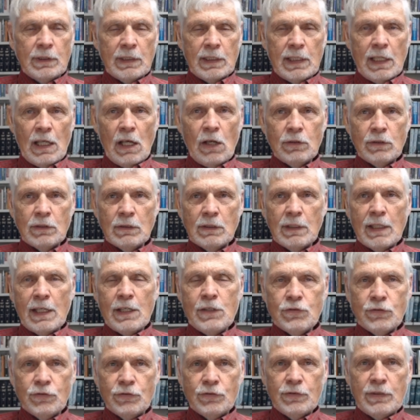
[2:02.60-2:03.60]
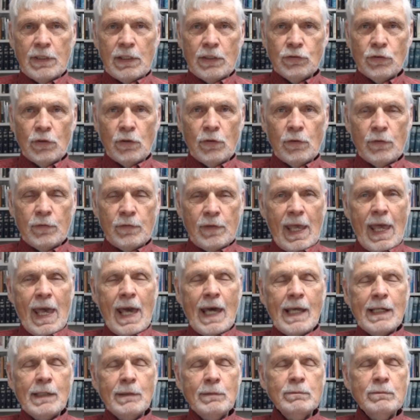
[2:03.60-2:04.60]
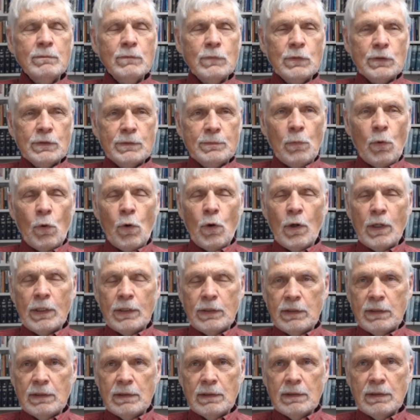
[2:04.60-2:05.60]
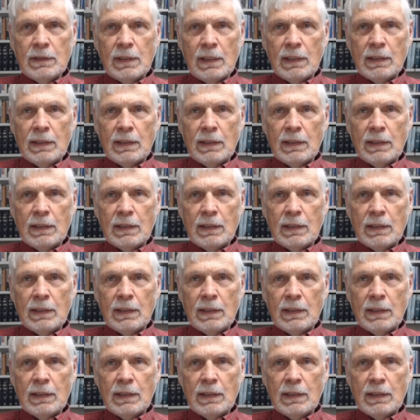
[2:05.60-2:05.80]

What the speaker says: the calculations there. So if Adam was born,